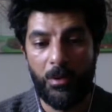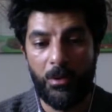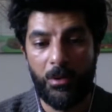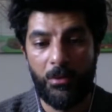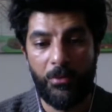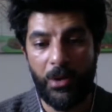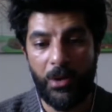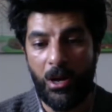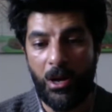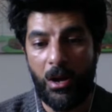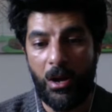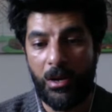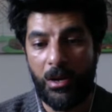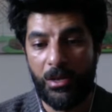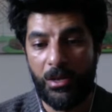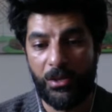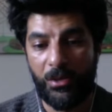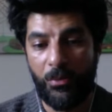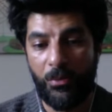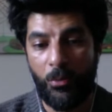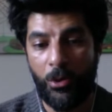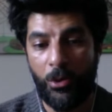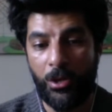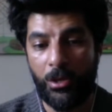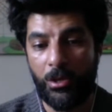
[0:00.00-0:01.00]
regardless
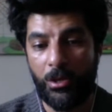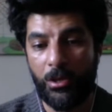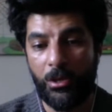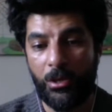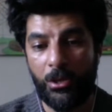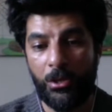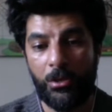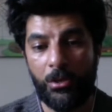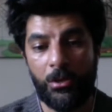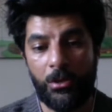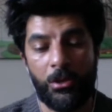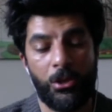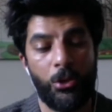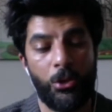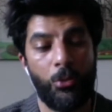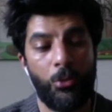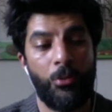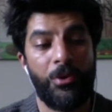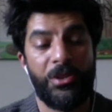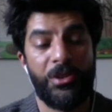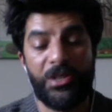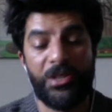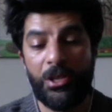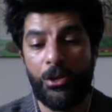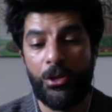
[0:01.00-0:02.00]
of what you
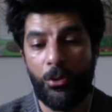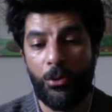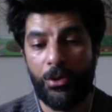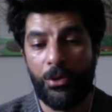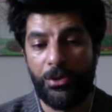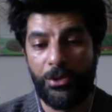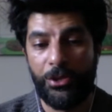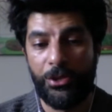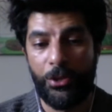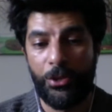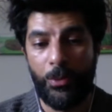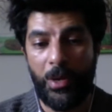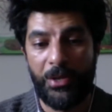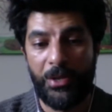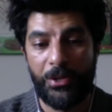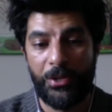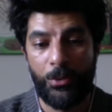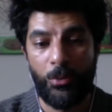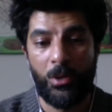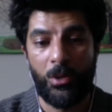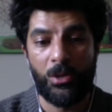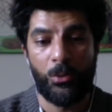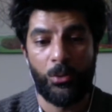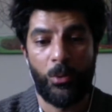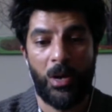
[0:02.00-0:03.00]
originally thought the situation
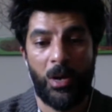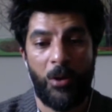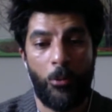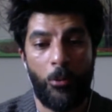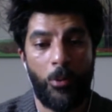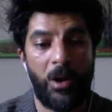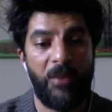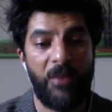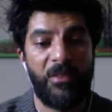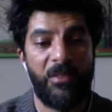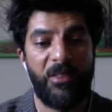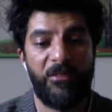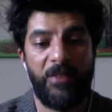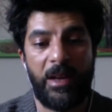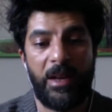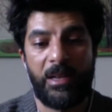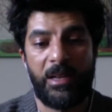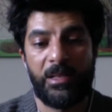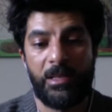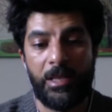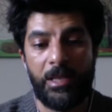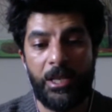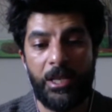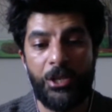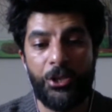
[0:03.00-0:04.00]
was. Wherever the
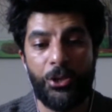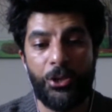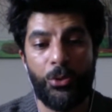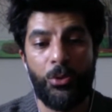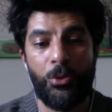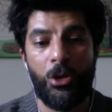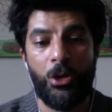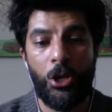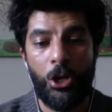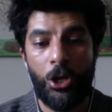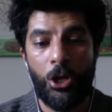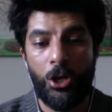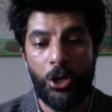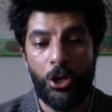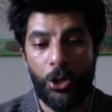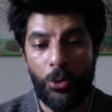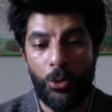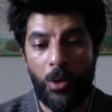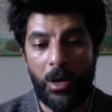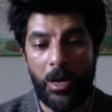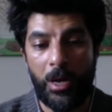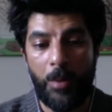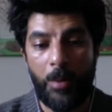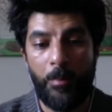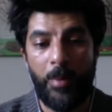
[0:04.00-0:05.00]
facts lead you, you
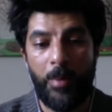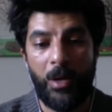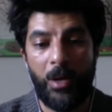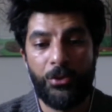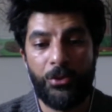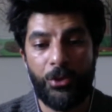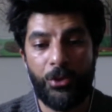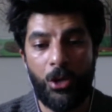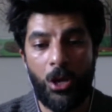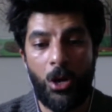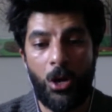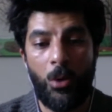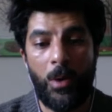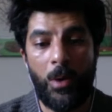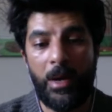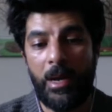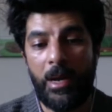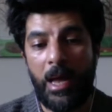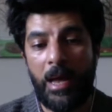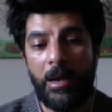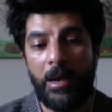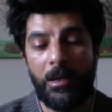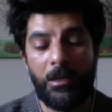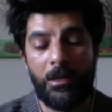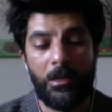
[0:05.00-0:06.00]
are compelled to go,
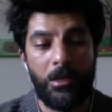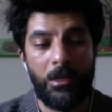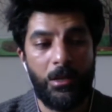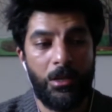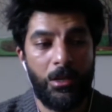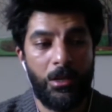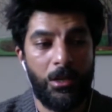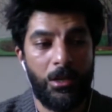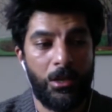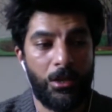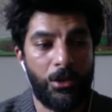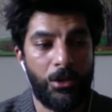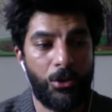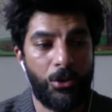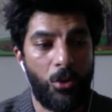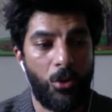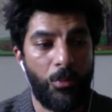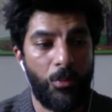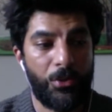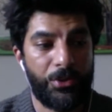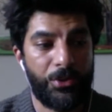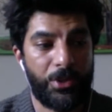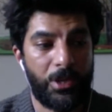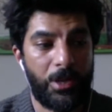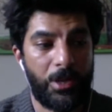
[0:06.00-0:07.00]
and you're
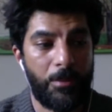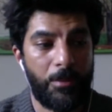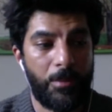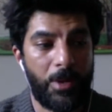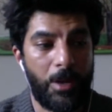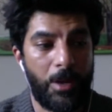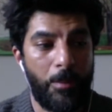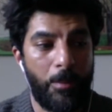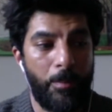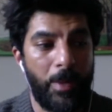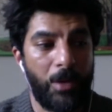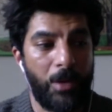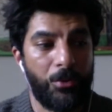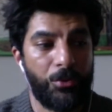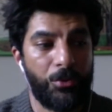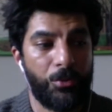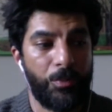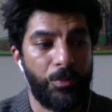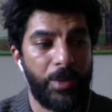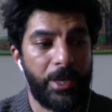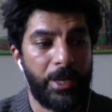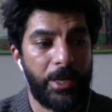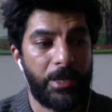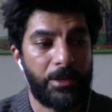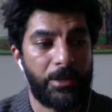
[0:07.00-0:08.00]
almost compelled to
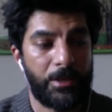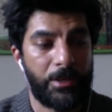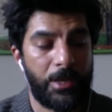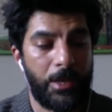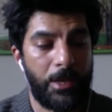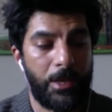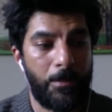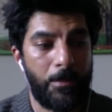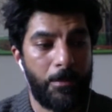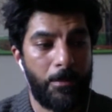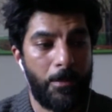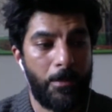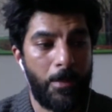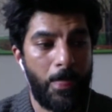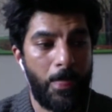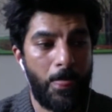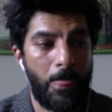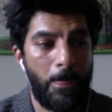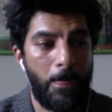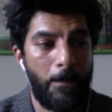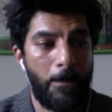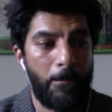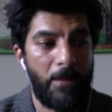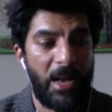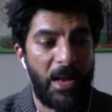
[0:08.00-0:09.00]
be as
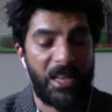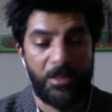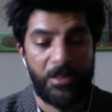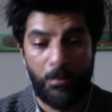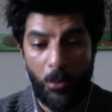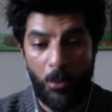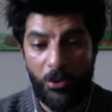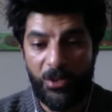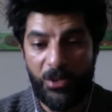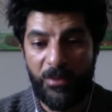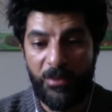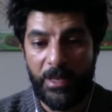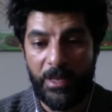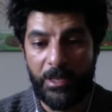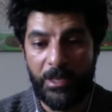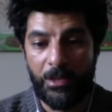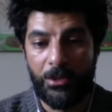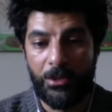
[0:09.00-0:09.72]
motivated